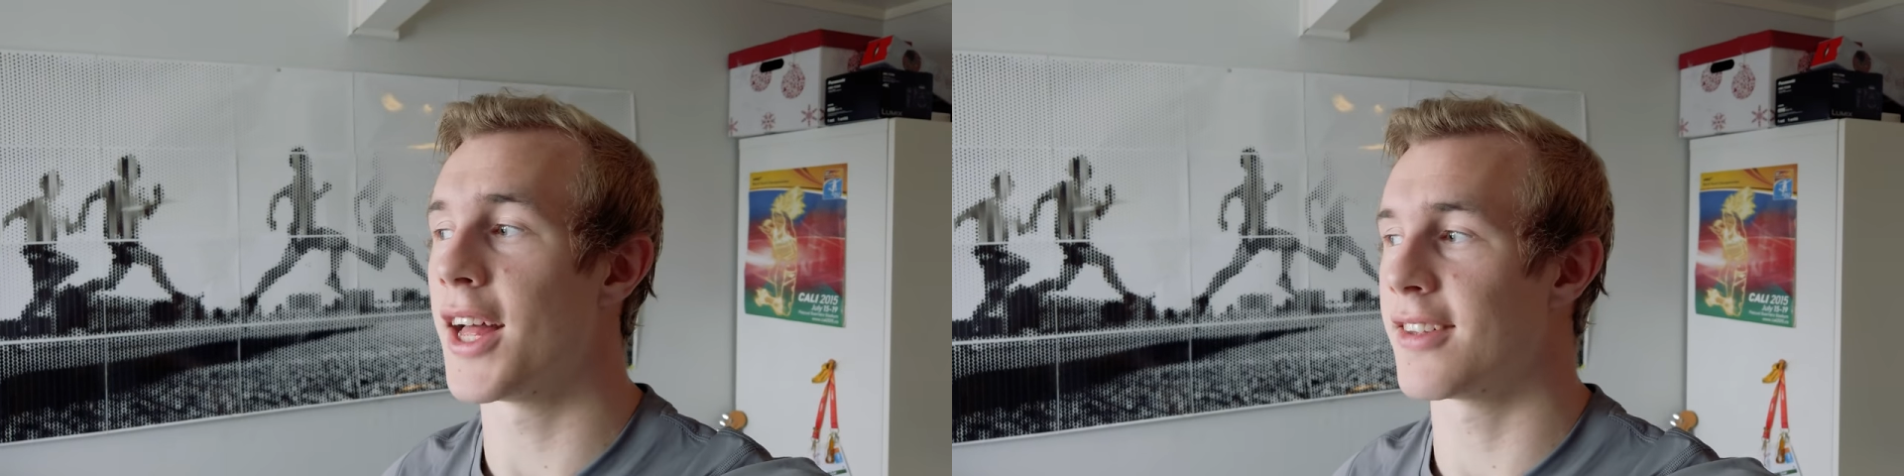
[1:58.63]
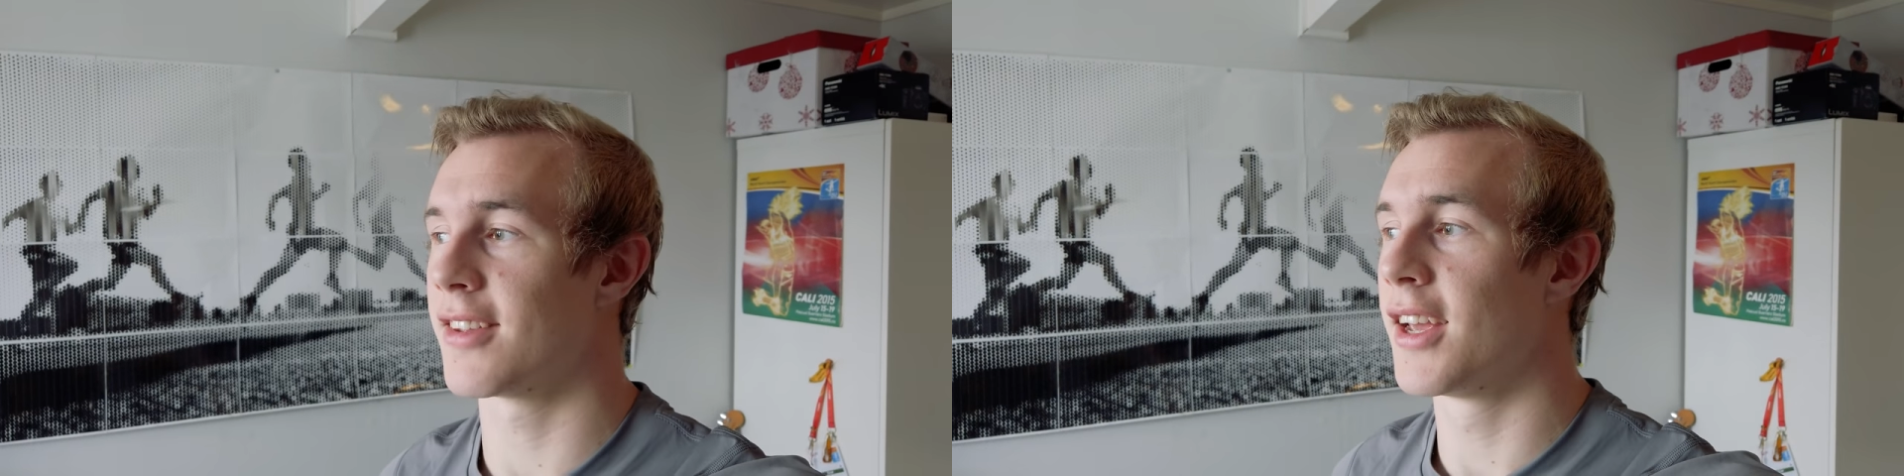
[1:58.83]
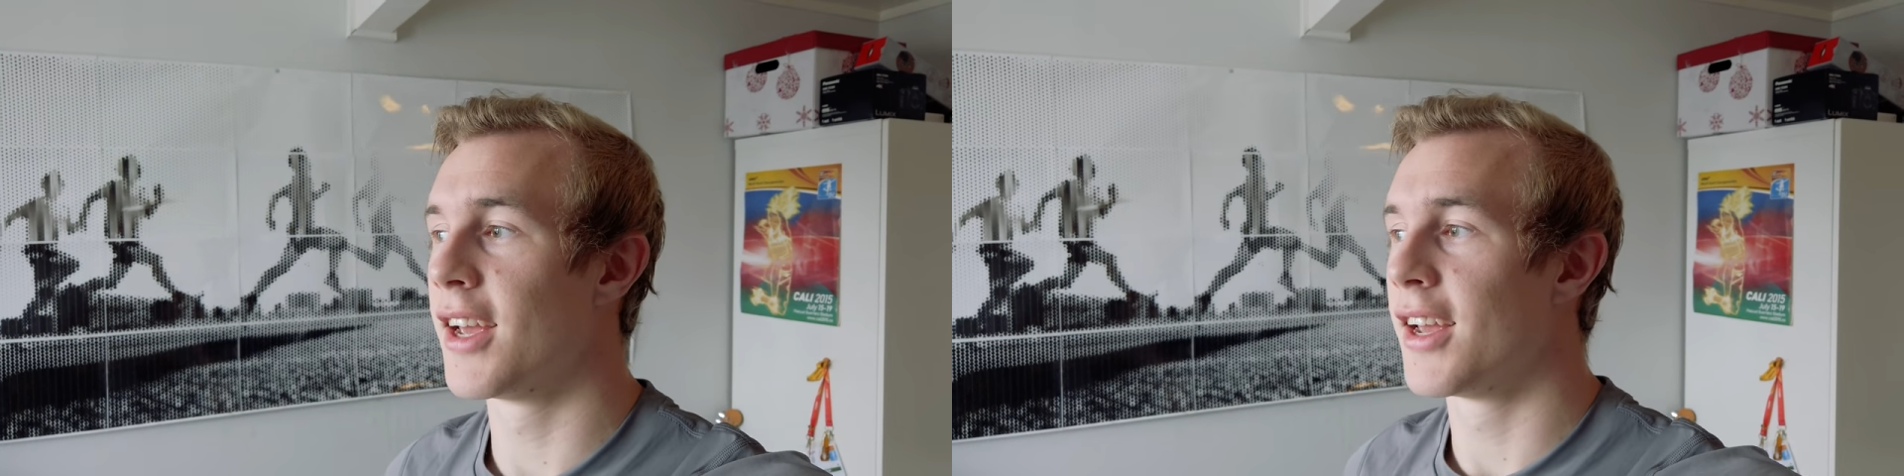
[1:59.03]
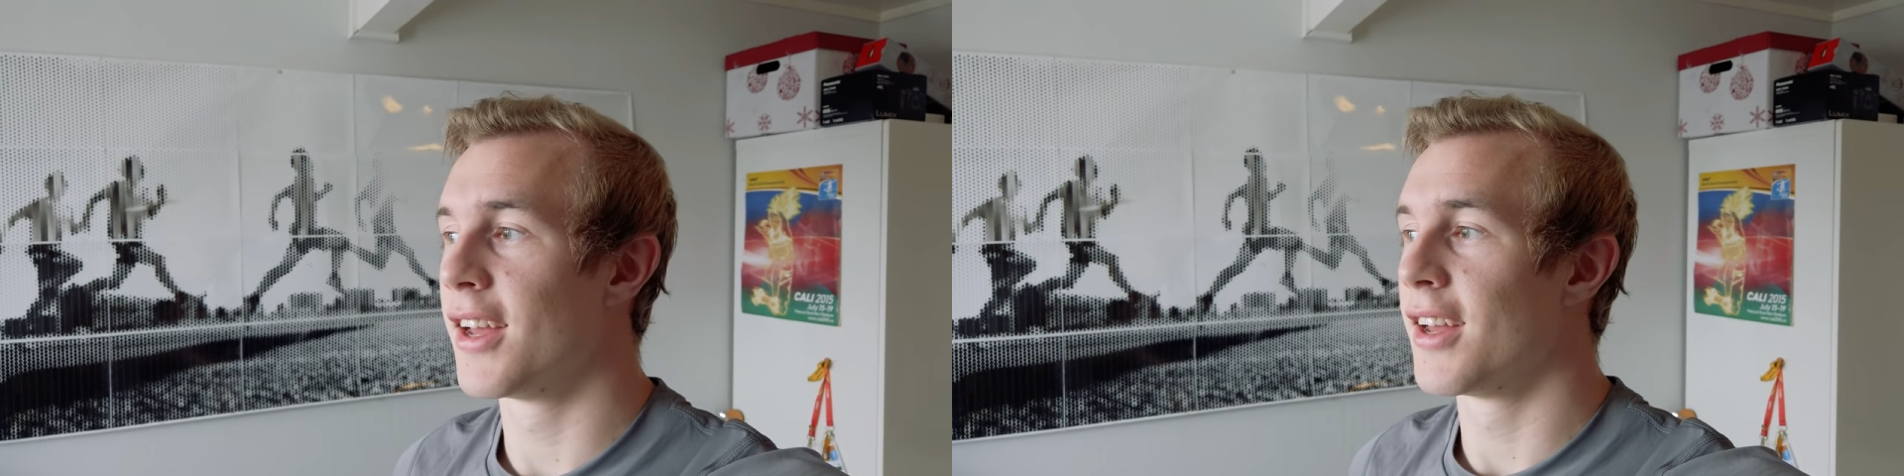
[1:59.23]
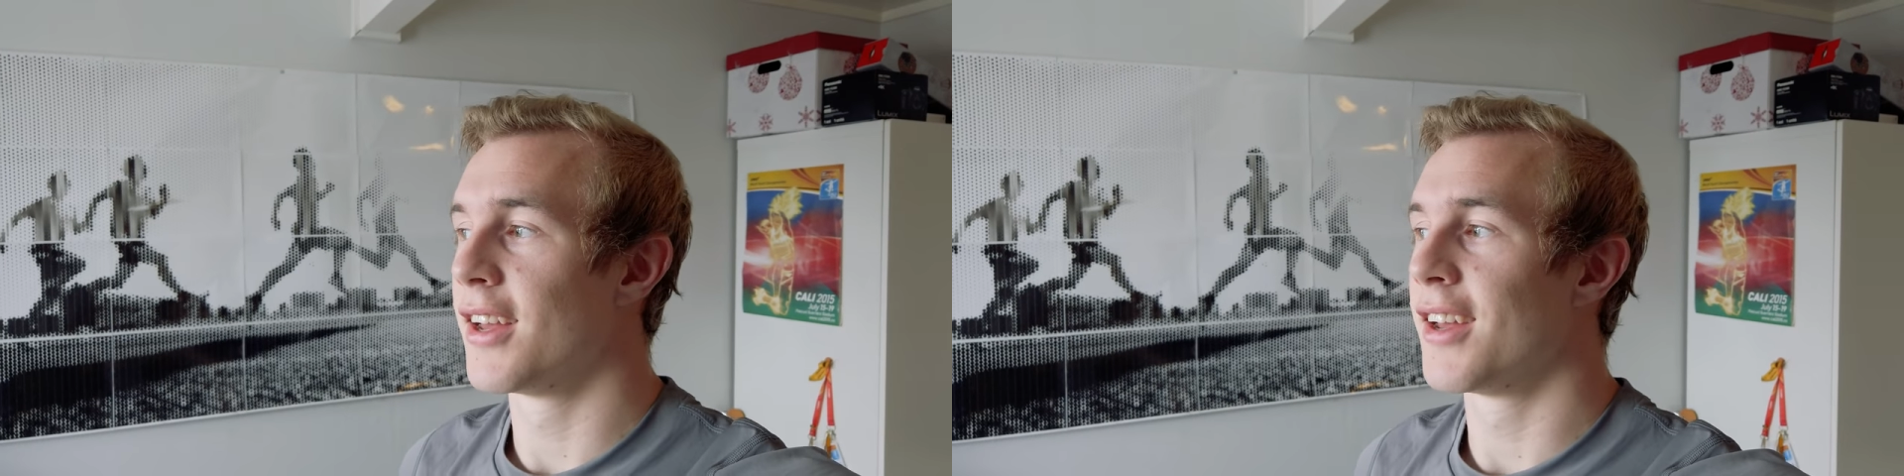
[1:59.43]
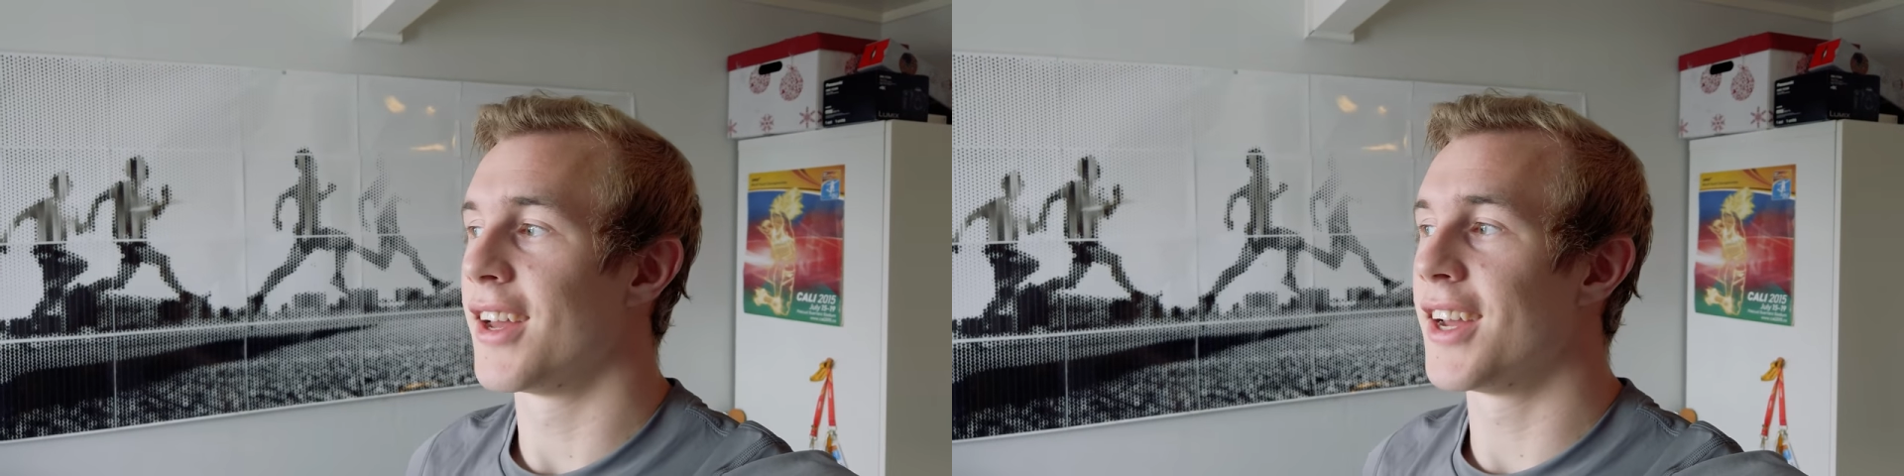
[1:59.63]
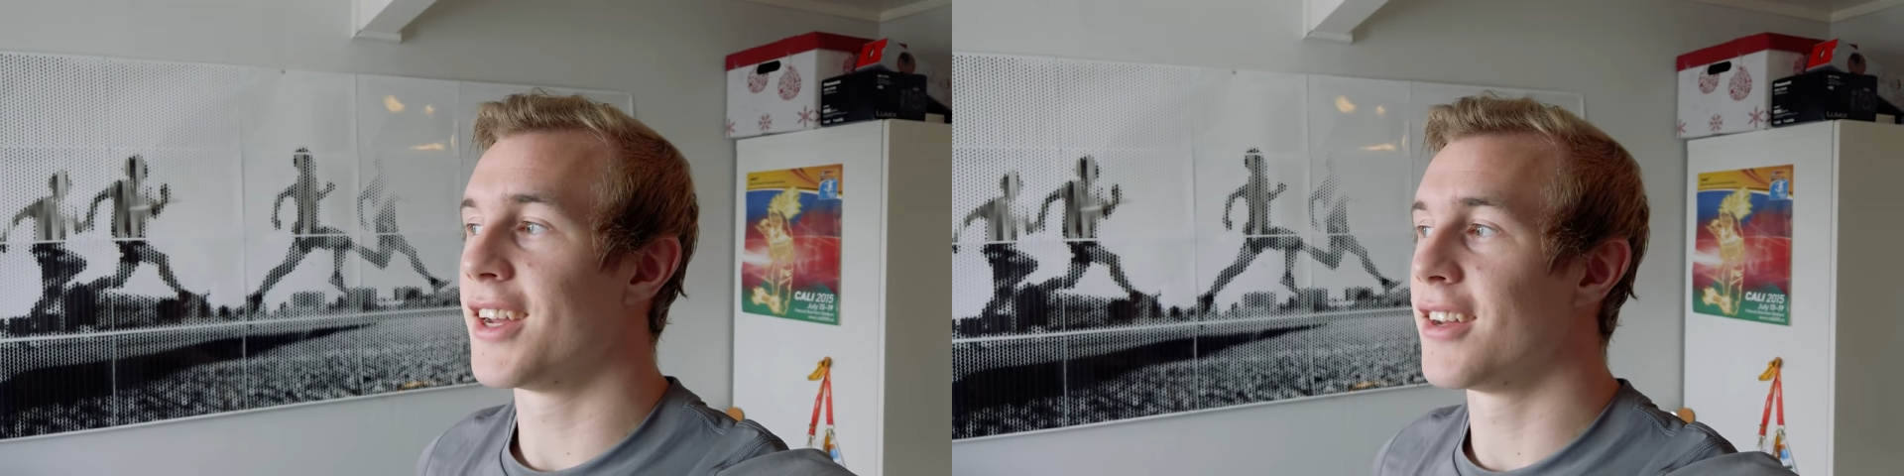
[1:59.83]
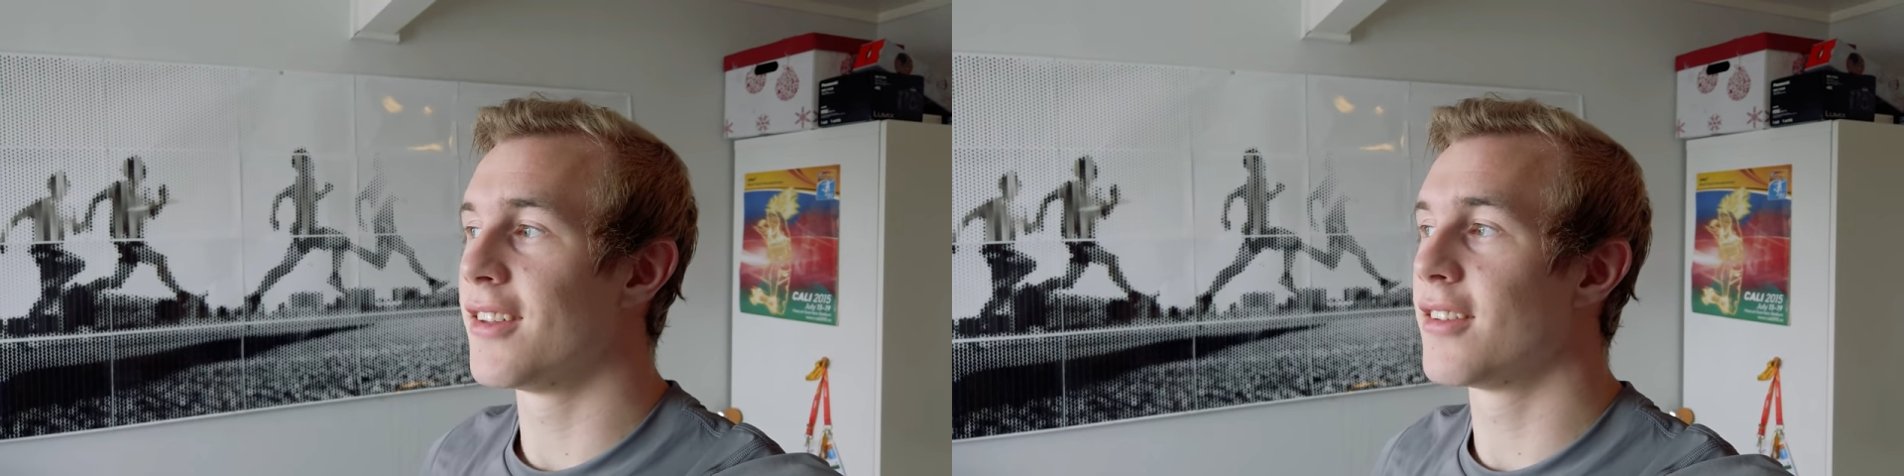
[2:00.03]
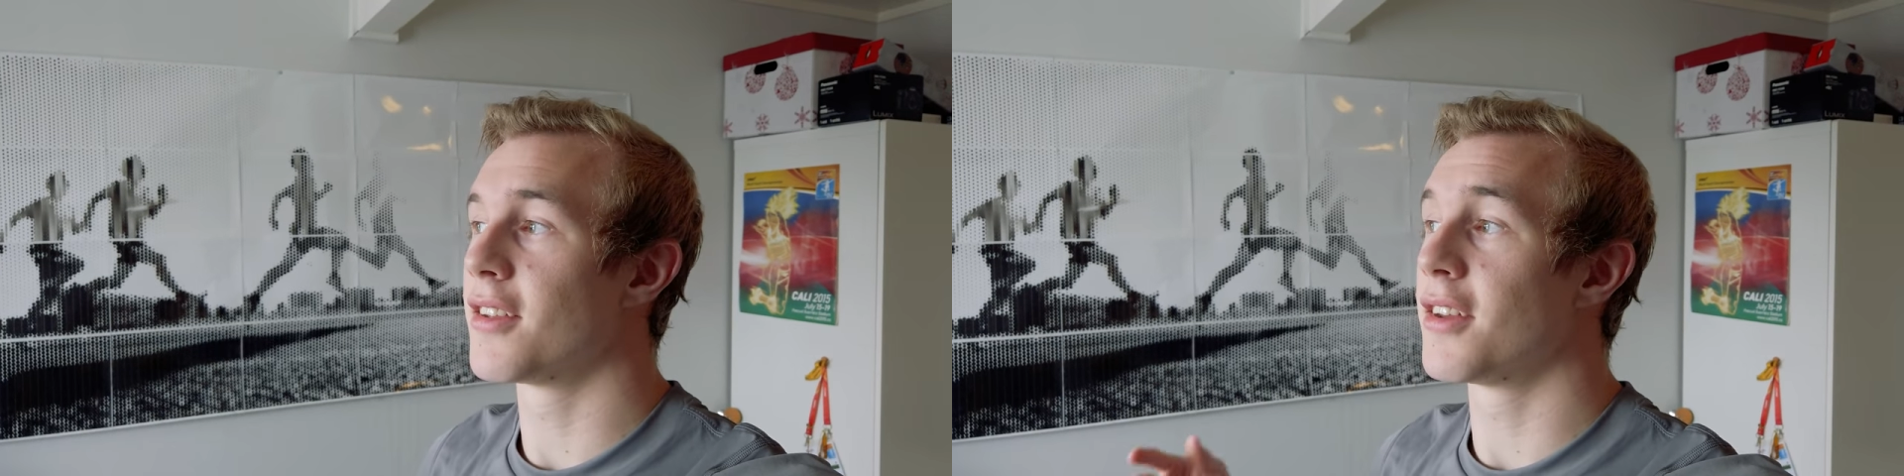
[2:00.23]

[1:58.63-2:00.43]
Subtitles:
that. And